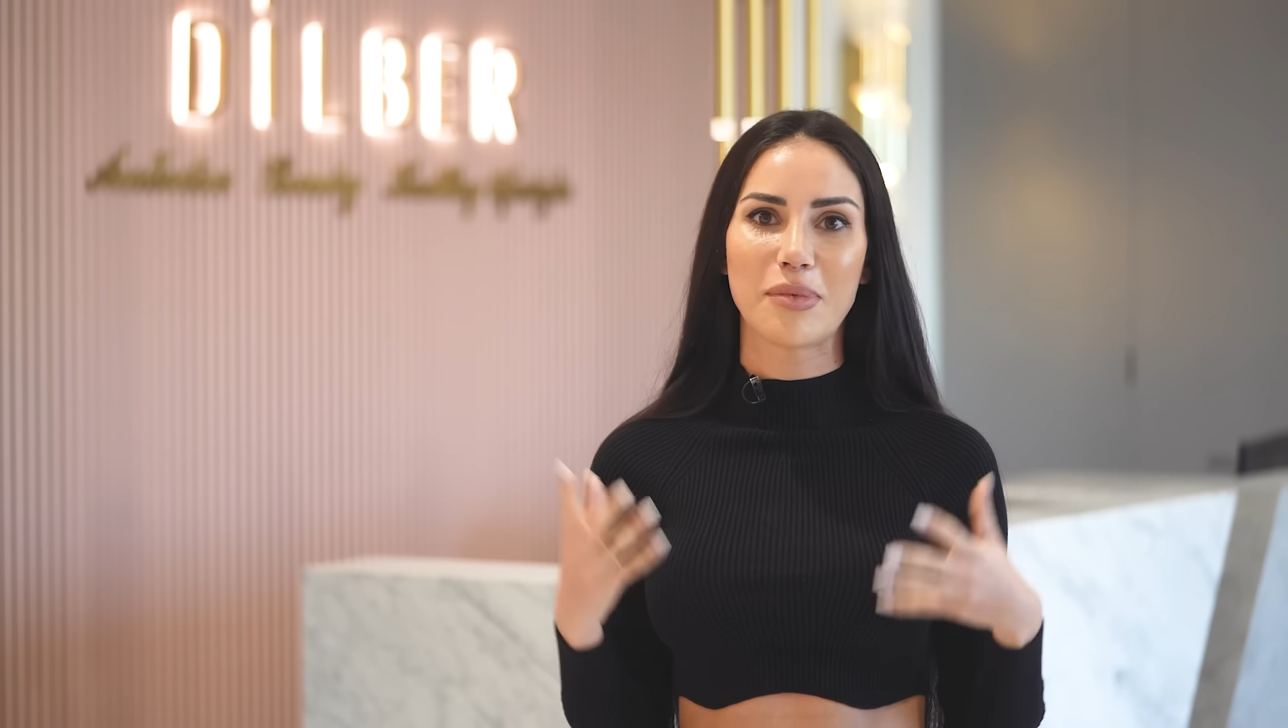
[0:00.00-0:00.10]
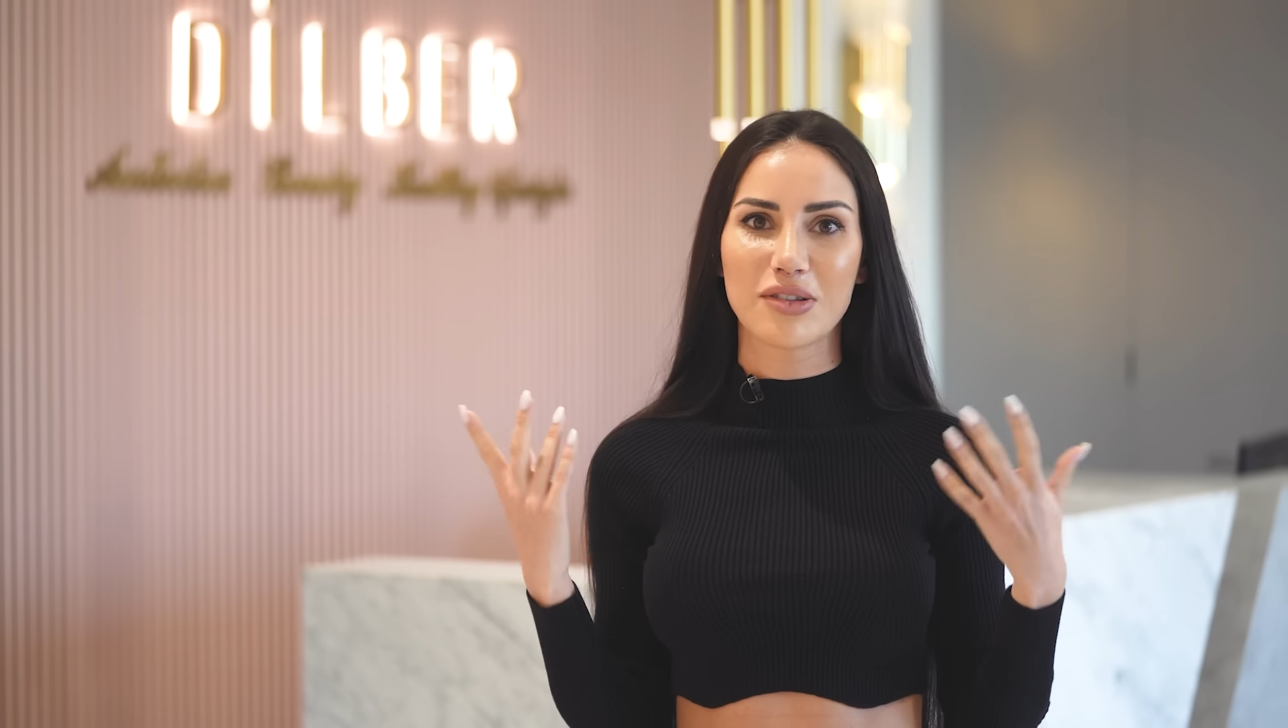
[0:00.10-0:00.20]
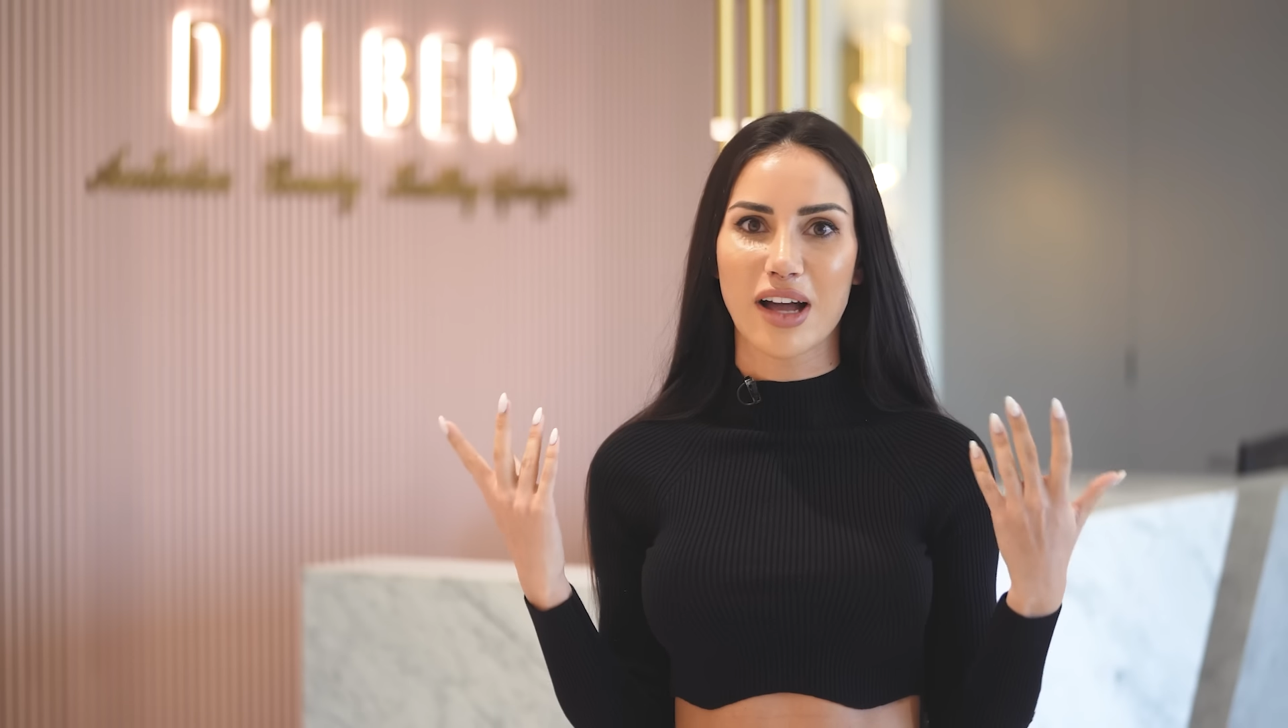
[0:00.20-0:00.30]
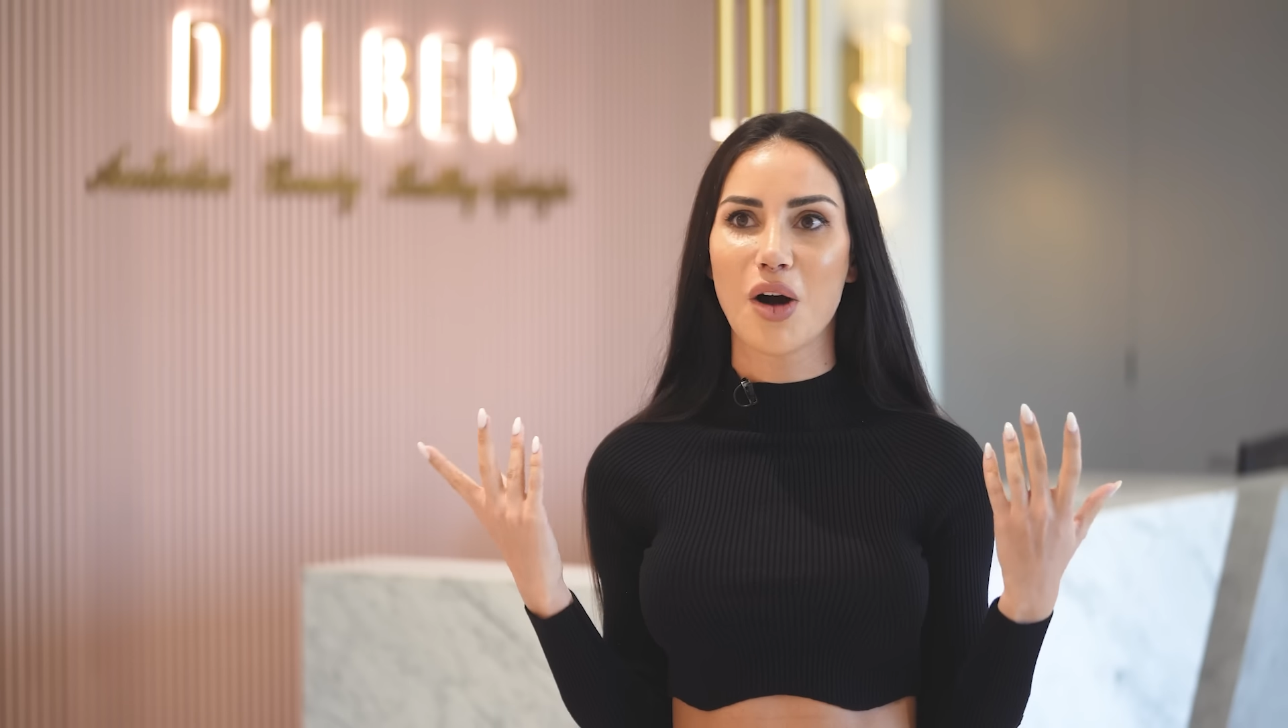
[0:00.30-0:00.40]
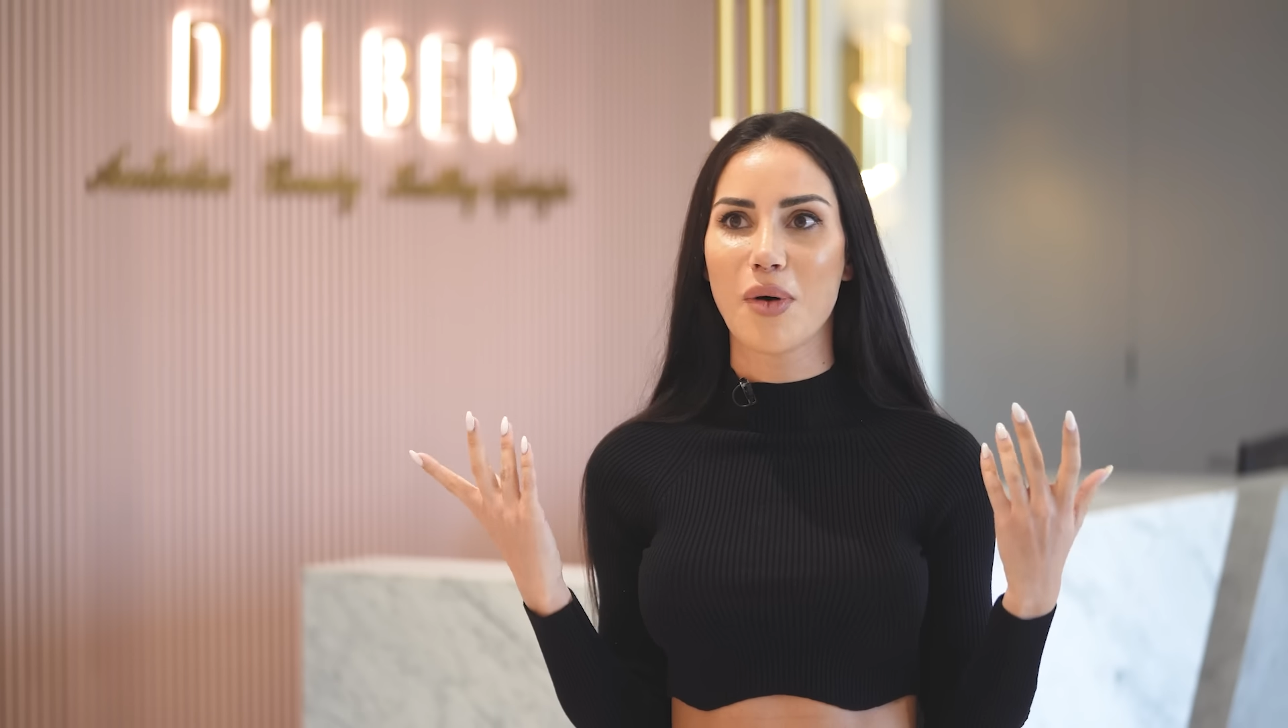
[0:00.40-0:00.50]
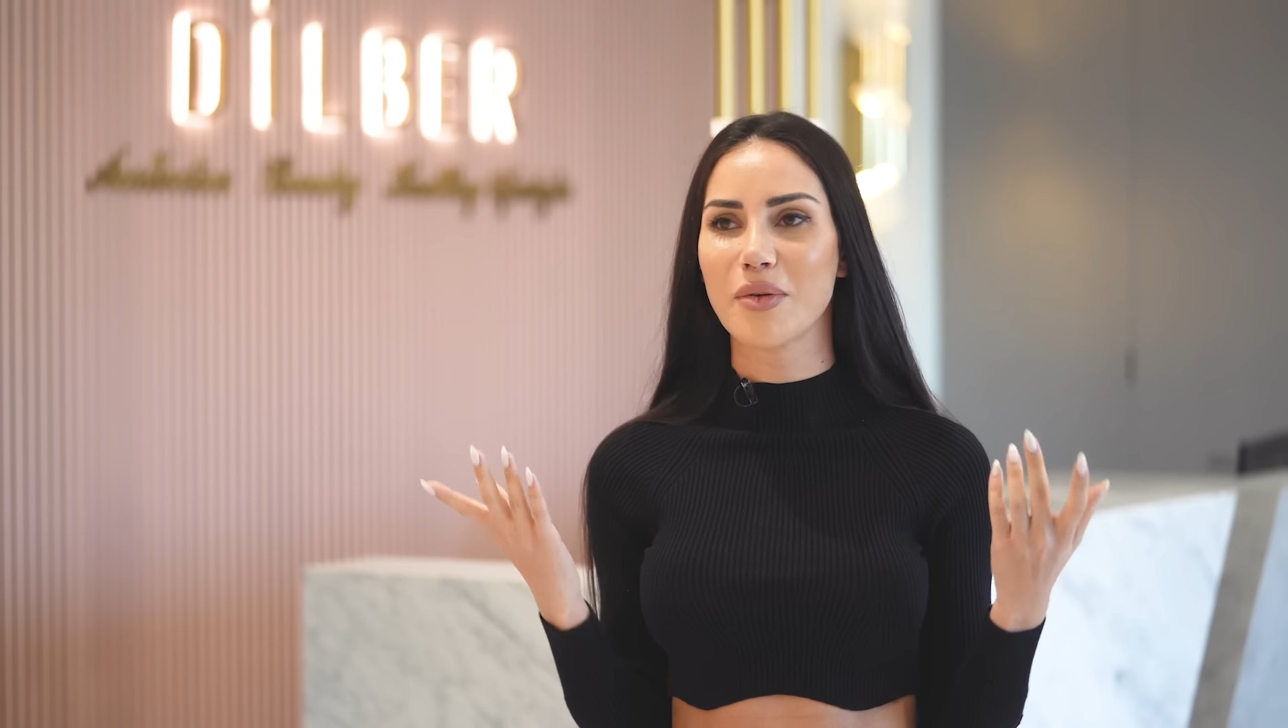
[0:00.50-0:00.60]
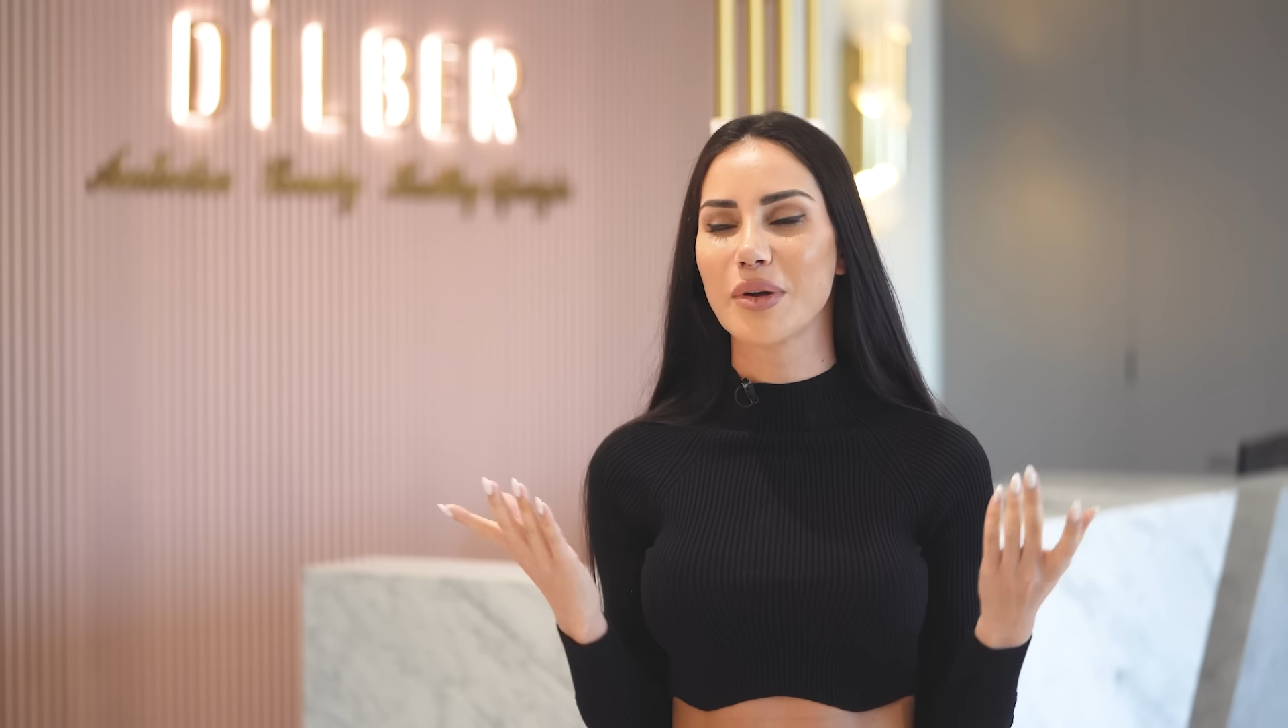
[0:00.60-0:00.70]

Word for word: about how I